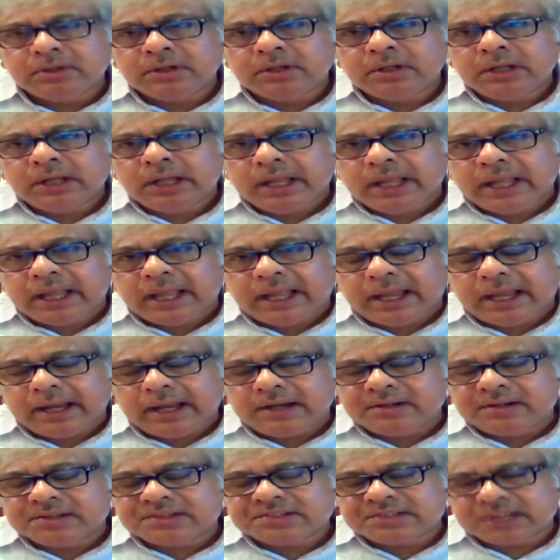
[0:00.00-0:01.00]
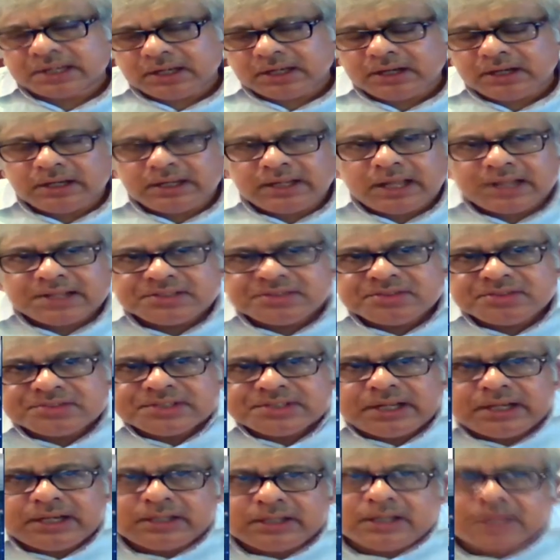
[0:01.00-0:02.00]
And secondly, as you said,
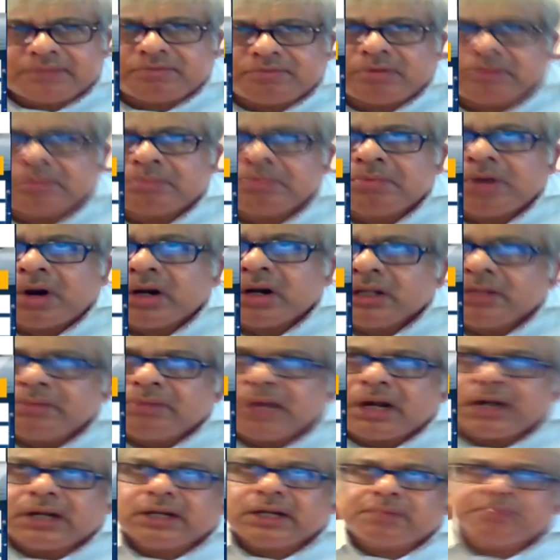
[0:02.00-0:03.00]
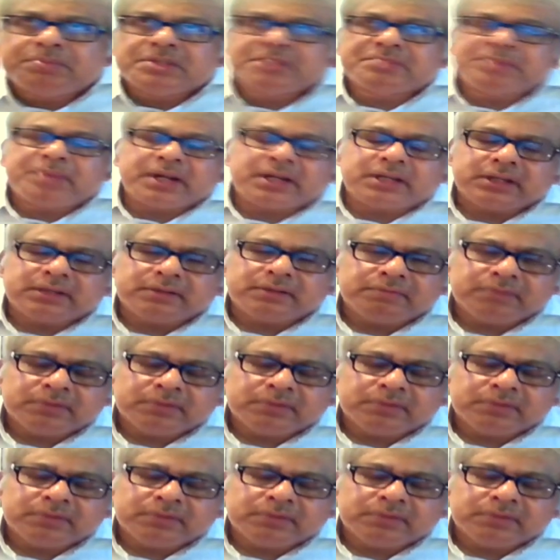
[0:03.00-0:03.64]
that from a broader market perspective,